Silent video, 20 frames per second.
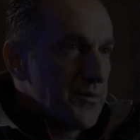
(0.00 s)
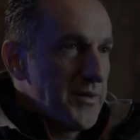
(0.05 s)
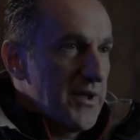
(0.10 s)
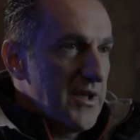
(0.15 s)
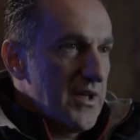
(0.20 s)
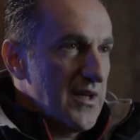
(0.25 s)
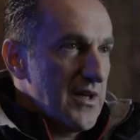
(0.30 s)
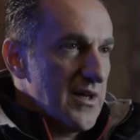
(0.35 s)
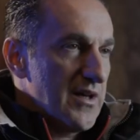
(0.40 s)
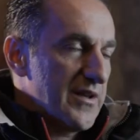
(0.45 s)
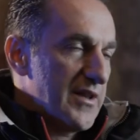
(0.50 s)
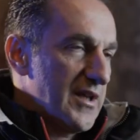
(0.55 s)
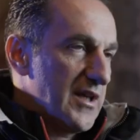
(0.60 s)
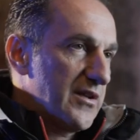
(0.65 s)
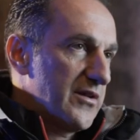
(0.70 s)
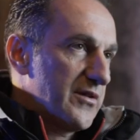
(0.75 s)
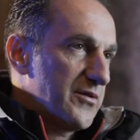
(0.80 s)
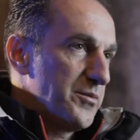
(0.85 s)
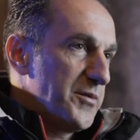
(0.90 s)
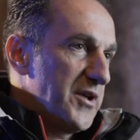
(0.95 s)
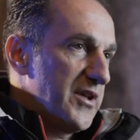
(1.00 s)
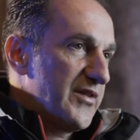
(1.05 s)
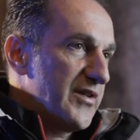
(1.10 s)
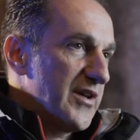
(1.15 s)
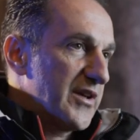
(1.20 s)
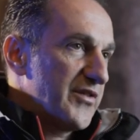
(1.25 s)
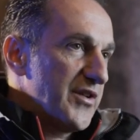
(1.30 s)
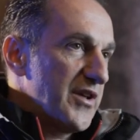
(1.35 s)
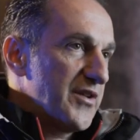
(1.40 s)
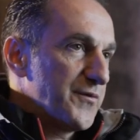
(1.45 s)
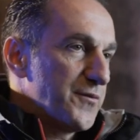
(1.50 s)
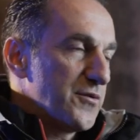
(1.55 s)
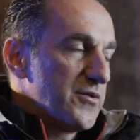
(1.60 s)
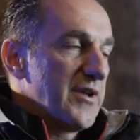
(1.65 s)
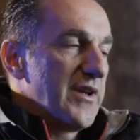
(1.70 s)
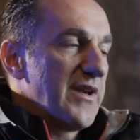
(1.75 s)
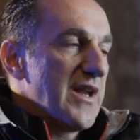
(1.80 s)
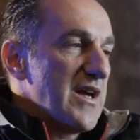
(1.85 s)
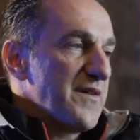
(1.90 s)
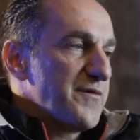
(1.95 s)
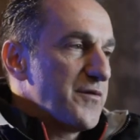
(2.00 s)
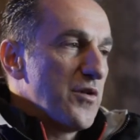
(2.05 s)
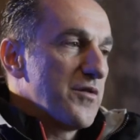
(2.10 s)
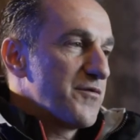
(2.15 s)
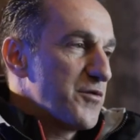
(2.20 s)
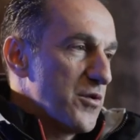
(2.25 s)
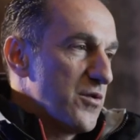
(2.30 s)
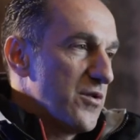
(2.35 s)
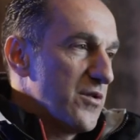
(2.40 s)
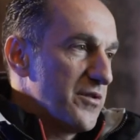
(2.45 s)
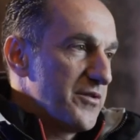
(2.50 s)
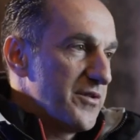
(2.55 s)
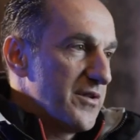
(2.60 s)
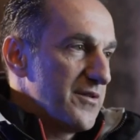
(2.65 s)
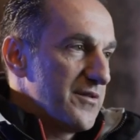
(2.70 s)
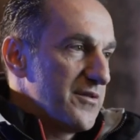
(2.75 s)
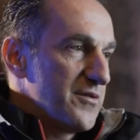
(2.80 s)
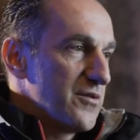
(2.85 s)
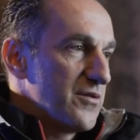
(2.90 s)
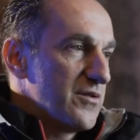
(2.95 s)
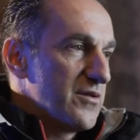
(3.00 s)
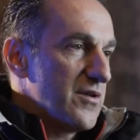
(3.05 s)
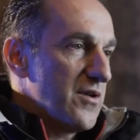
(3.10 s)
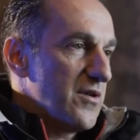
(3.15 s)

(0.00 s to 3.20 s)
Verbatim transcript: To be, I think to be successful in life overall, you